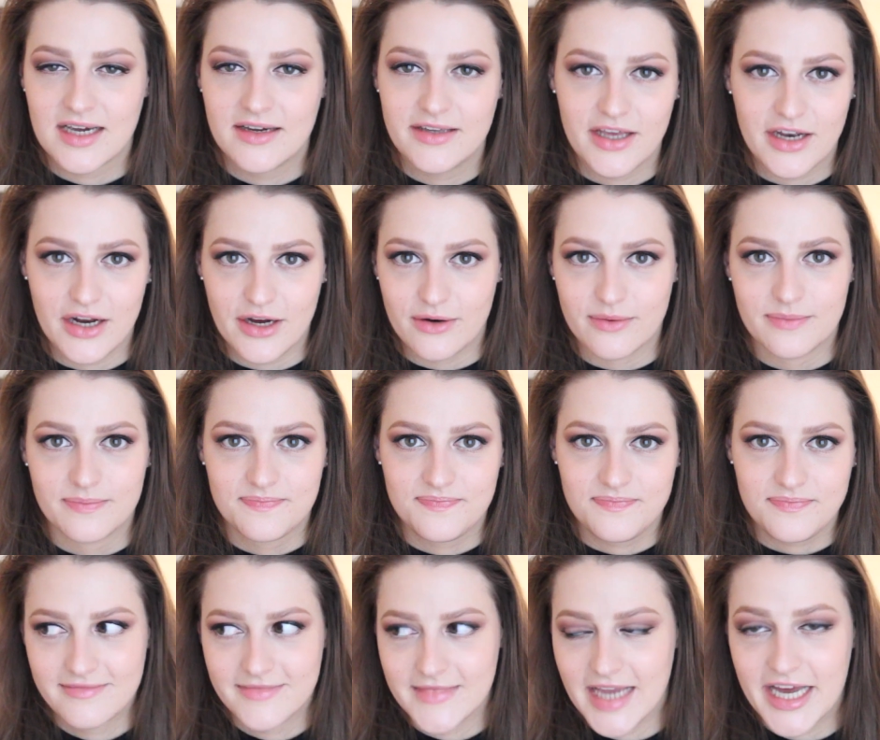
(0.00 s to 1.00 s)
you know,
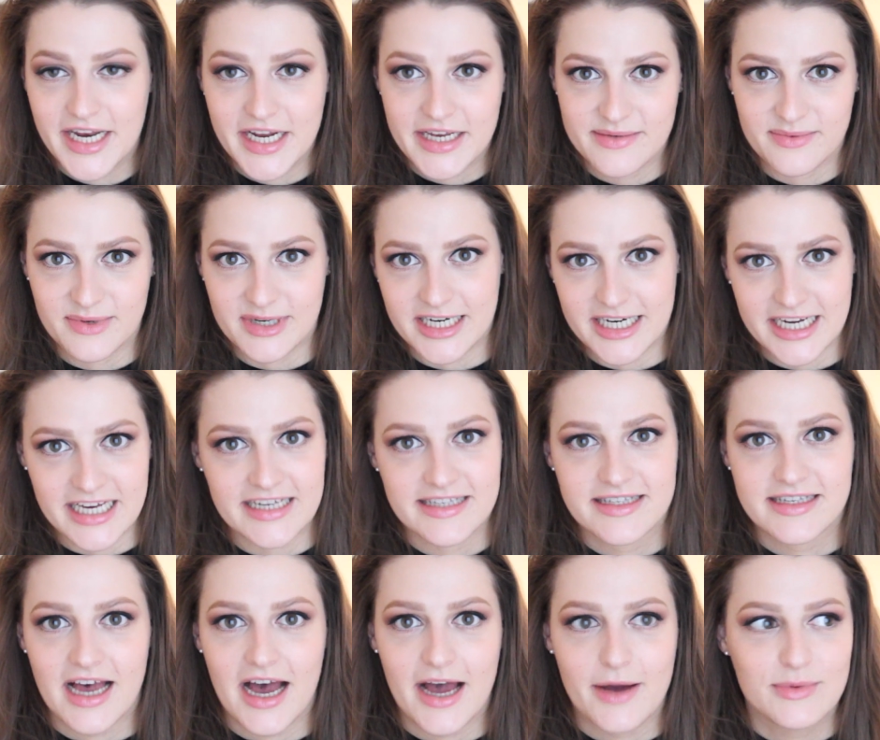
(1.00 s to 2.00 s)
it is what it
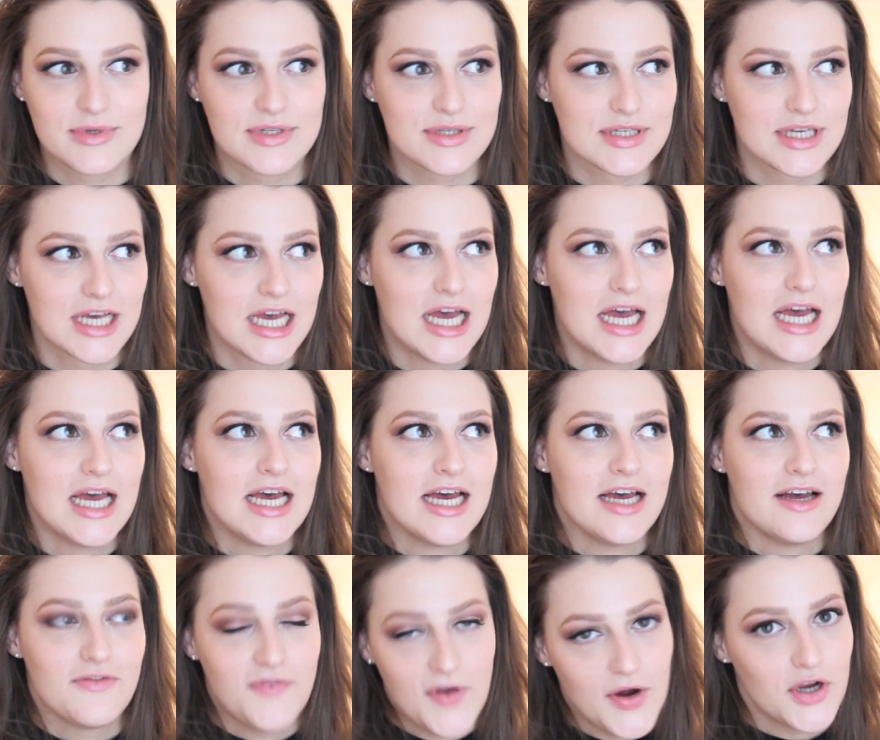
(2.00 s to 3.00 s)
is. I was
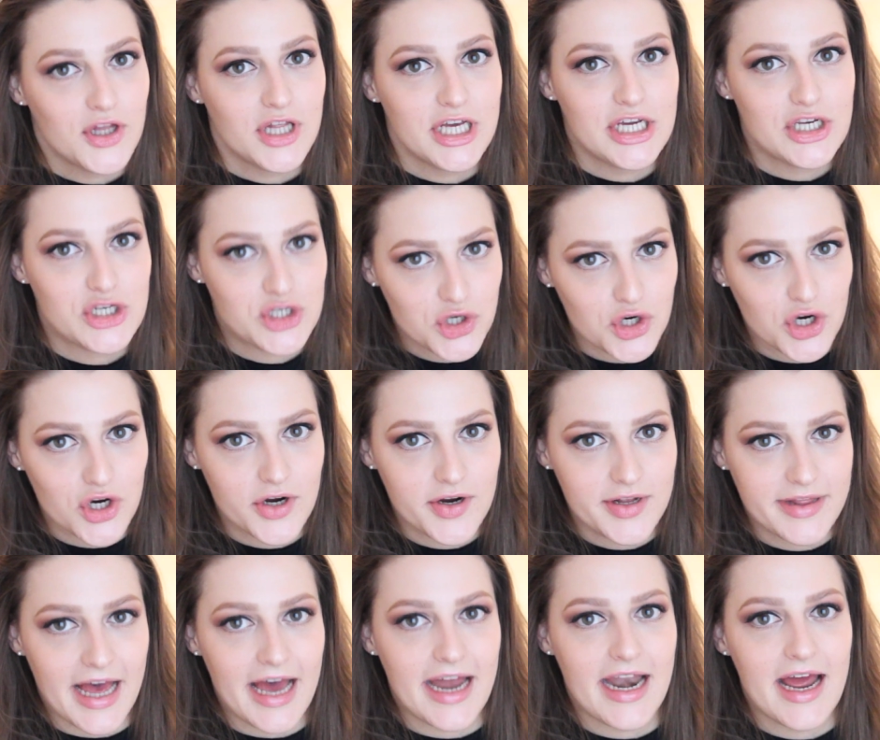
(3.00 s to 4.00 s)
fairly sure
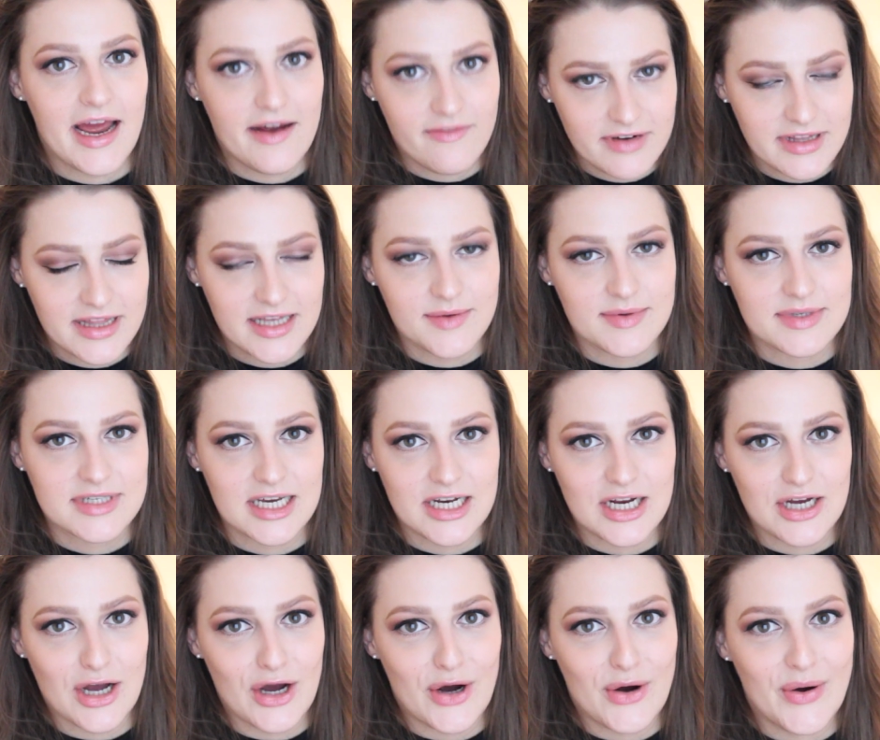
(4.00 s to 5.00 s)
that everything was
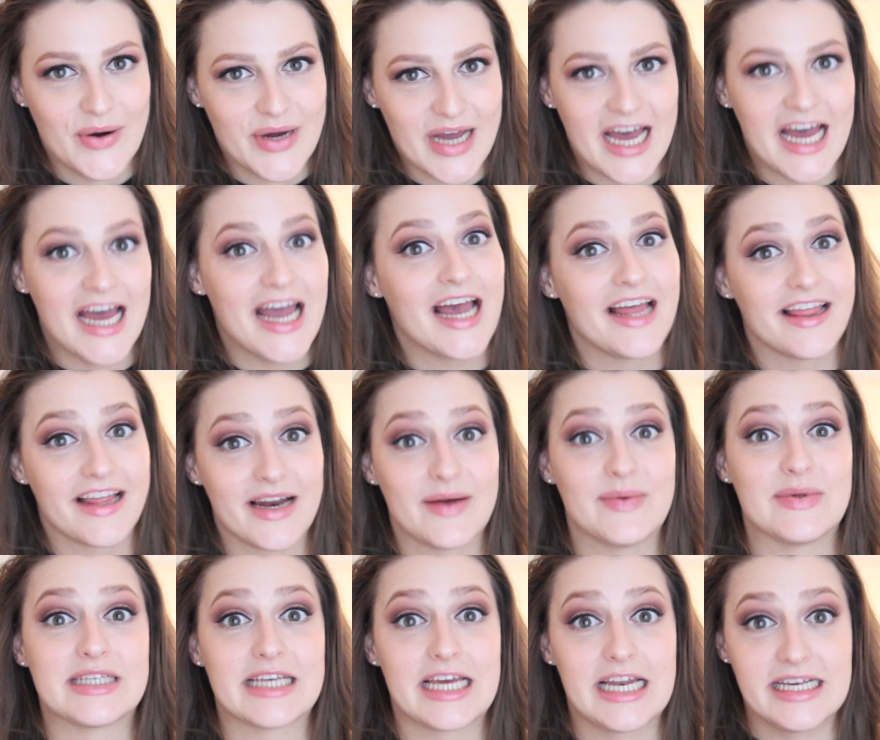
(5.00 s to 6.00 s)
gonna go okay and that I
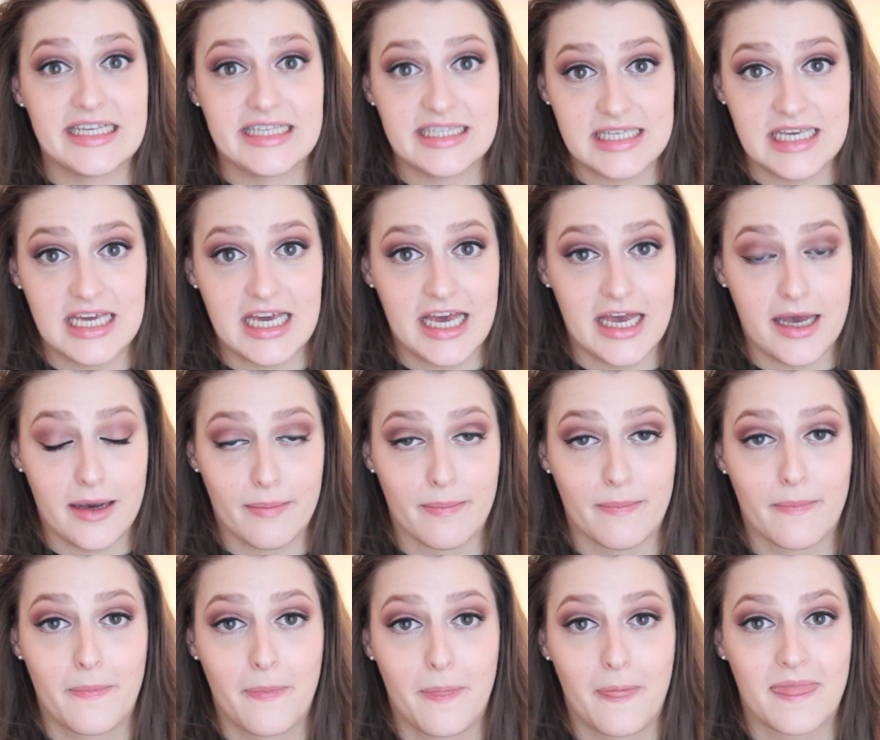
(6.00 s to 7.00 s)
was gonna see
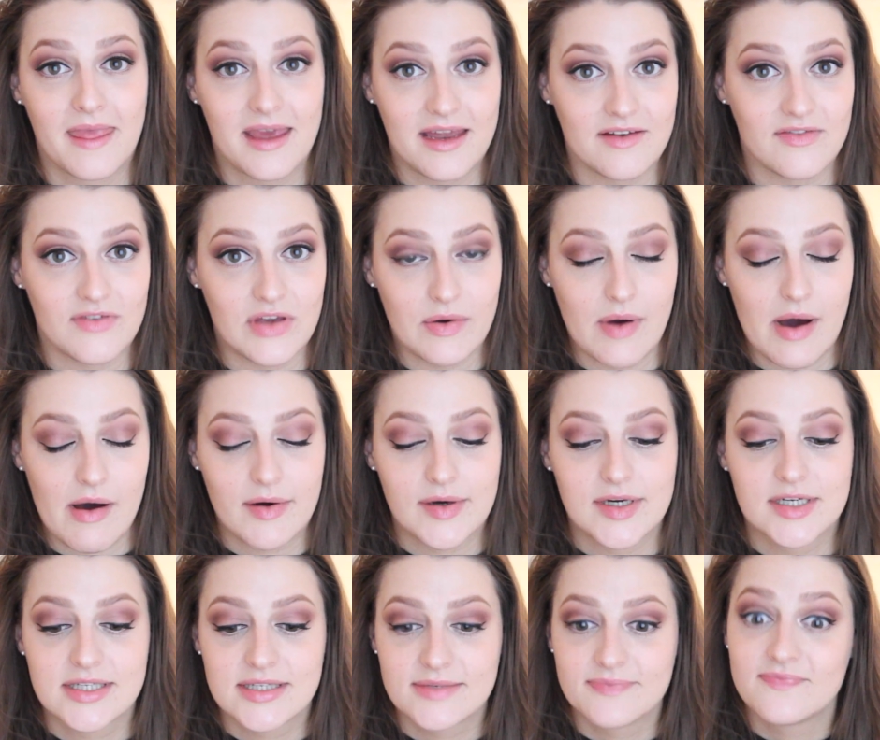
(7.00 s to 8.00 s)
him in a few
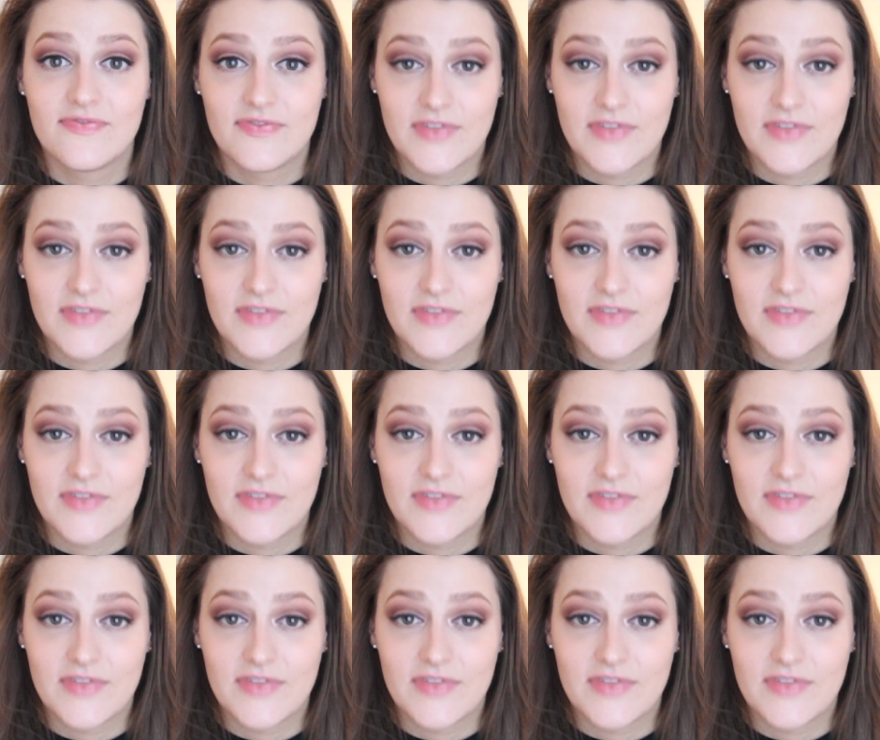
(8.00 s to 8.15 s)
hours.